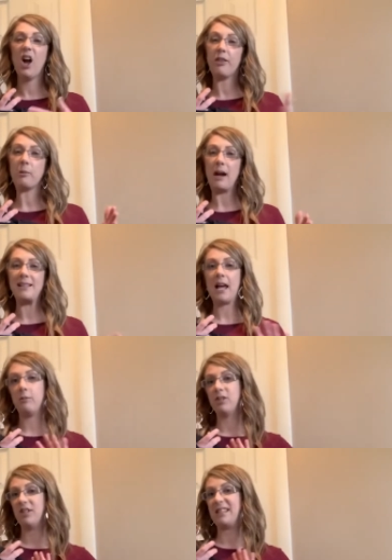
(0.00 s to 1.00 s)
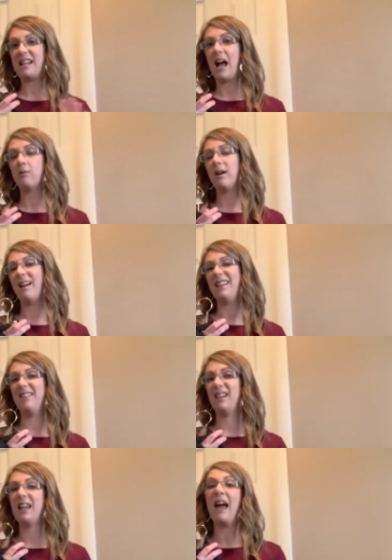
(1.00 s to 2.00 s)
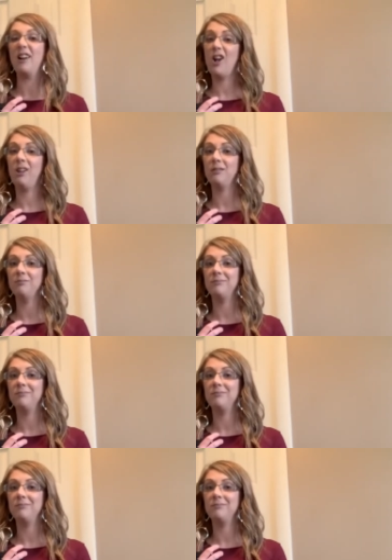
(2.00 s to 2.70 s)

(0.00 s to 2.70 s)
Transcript: Otherwise, I would just not wear anything at all.